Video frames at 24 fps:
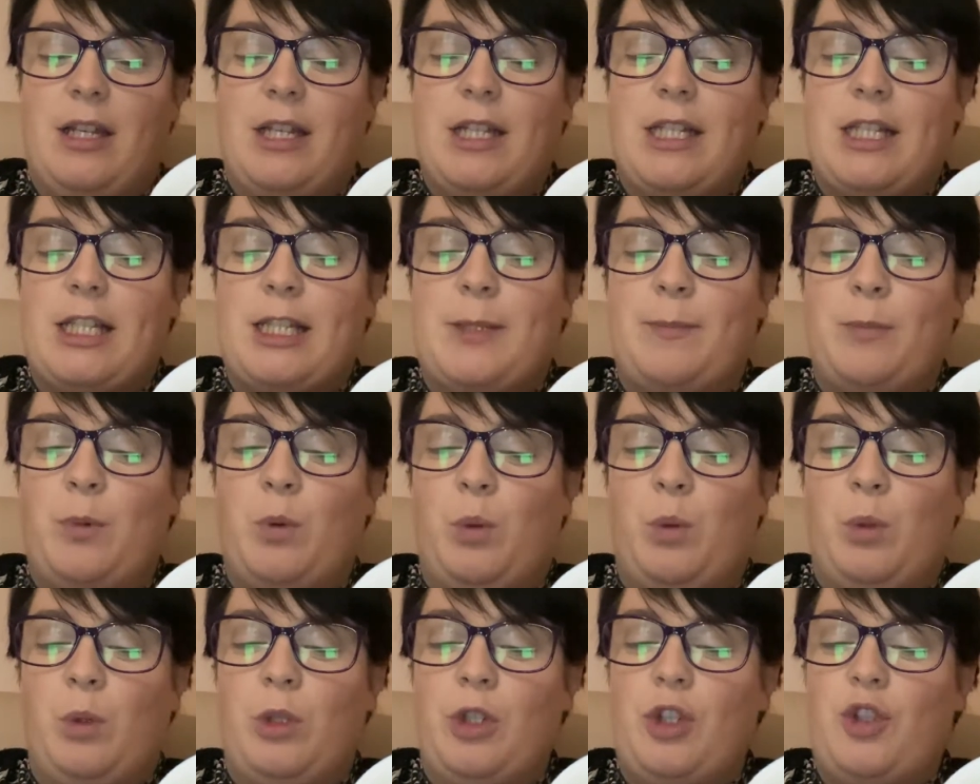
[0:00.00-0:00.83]

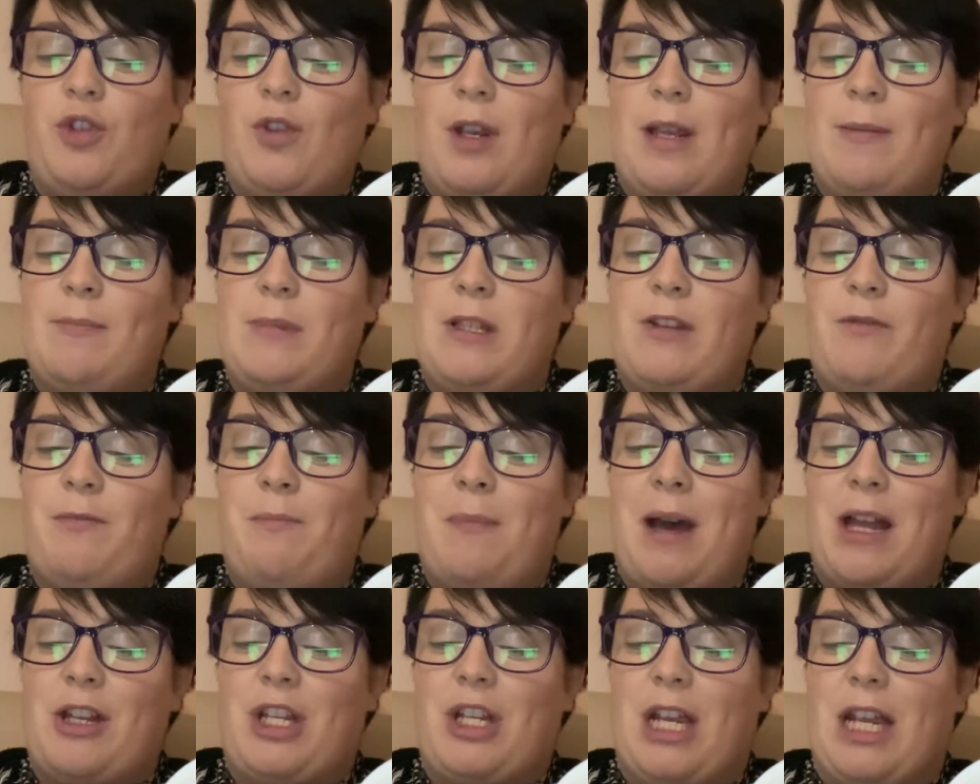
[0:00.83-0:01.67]
Small streams of
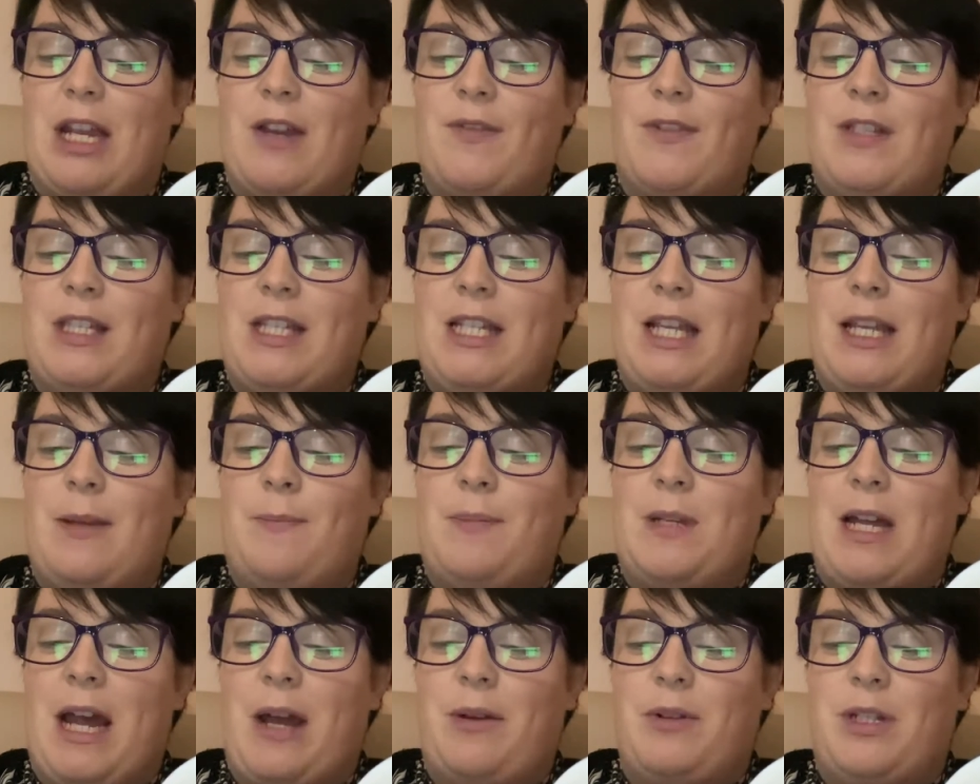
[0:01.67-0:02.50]
magic have
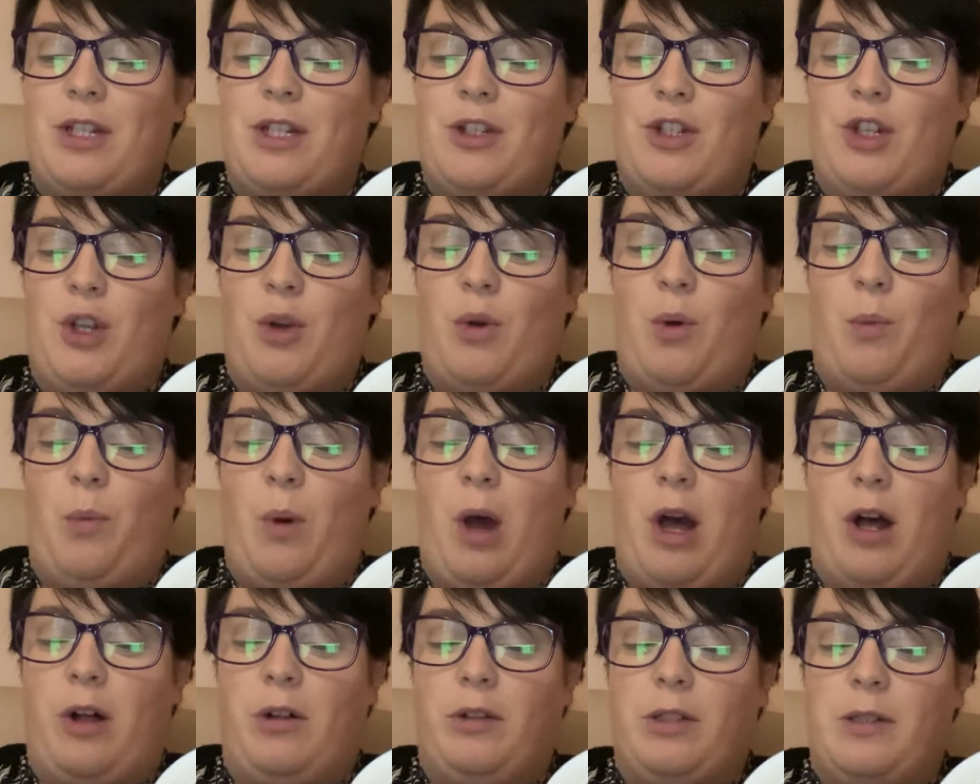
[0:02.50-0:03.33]
seeped out into your
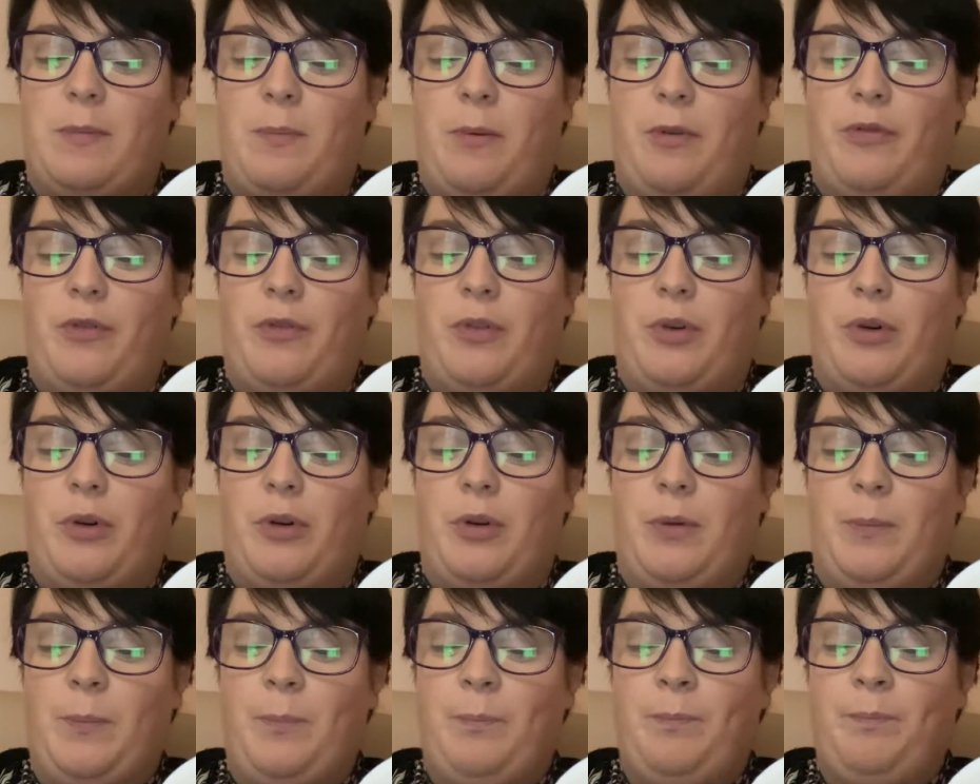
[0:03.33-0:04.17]
world before.